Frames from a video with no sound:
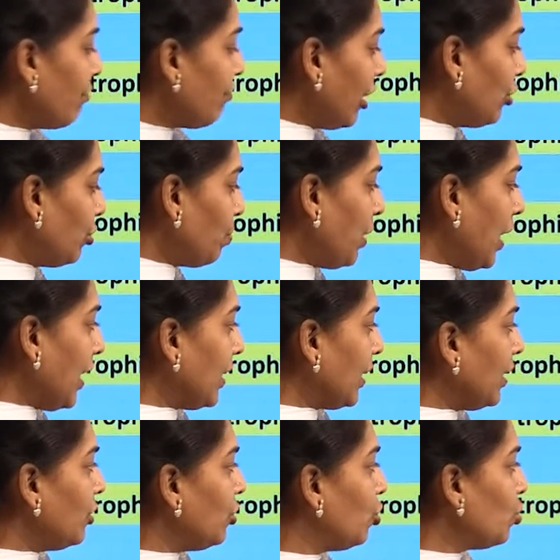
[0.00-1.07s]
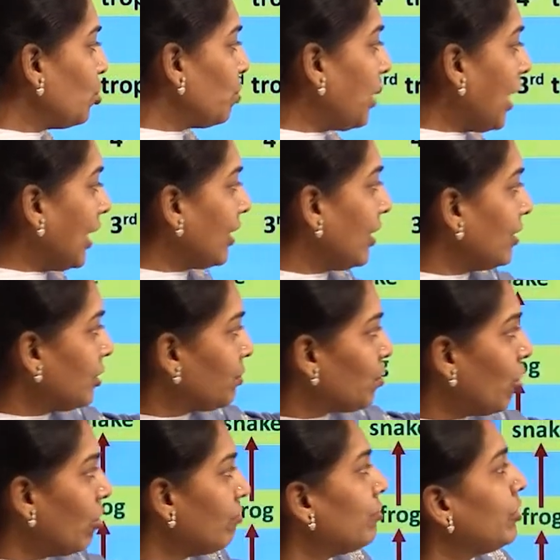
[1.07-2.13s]
phytoplanktons, zooplankton,
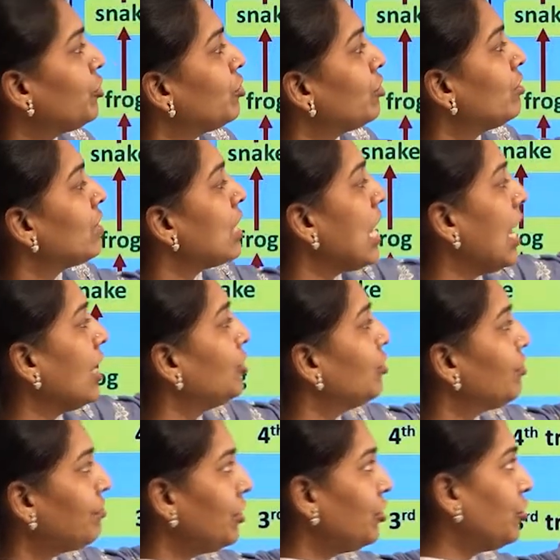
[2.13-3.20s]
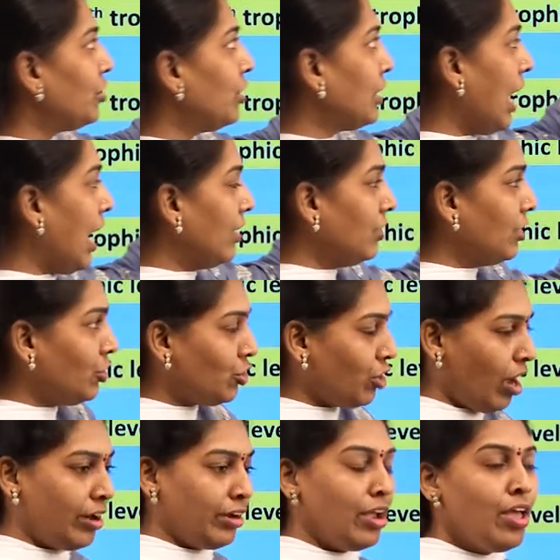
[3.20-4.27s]
small fishes, larger fishes and the
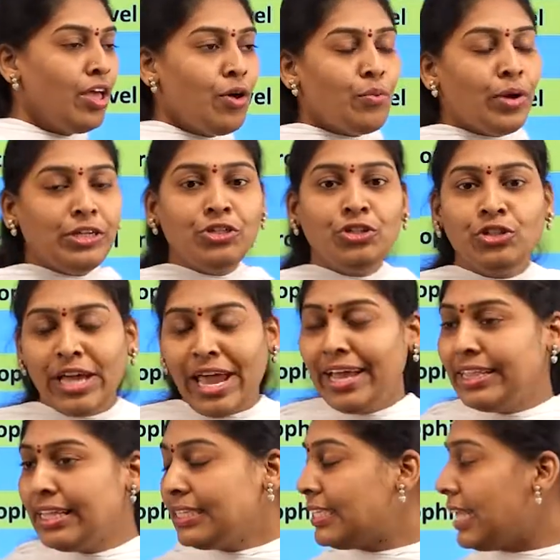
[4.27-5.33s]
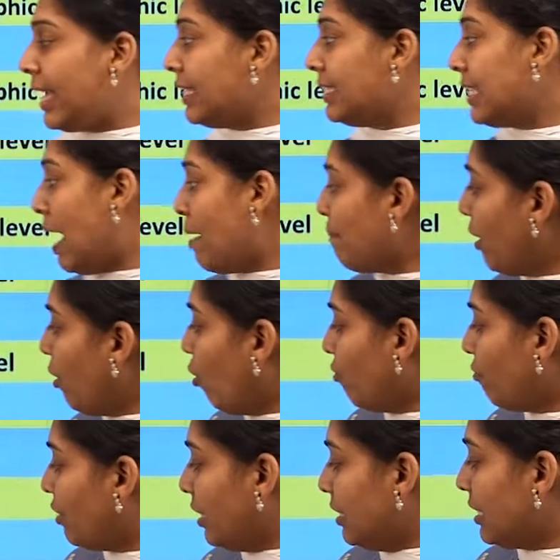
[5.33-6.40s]
shark. When you take this example
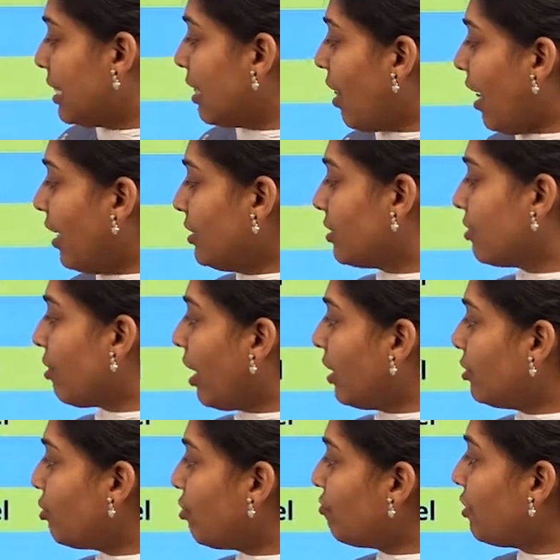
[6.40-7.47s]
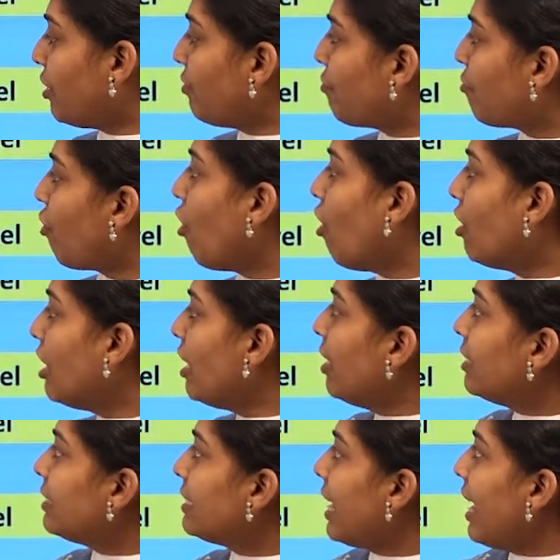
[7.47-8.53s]
of this grass, grasshopper, frog,
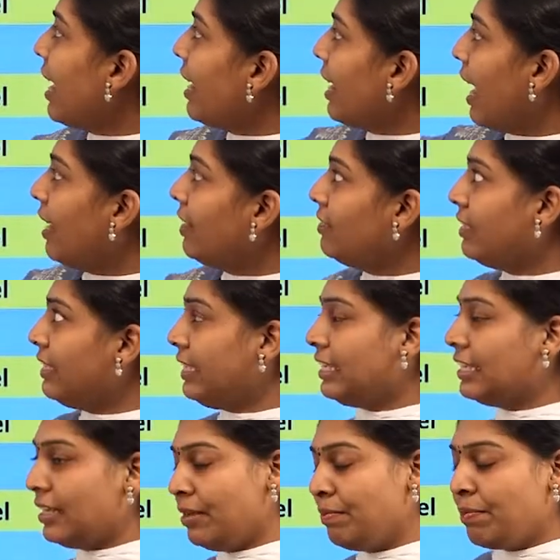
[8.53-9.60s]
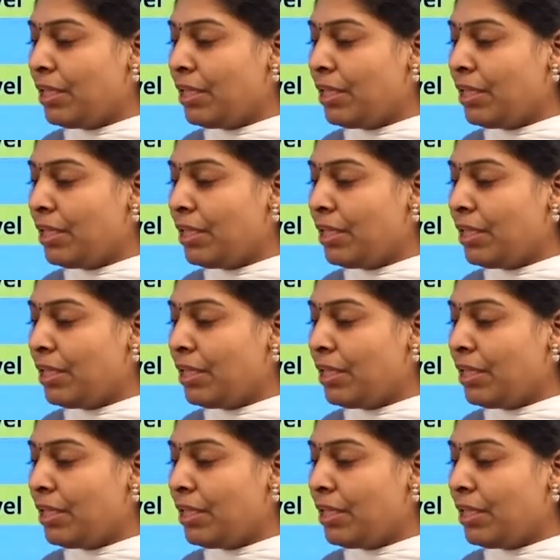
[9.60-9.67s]
snake and the eagle.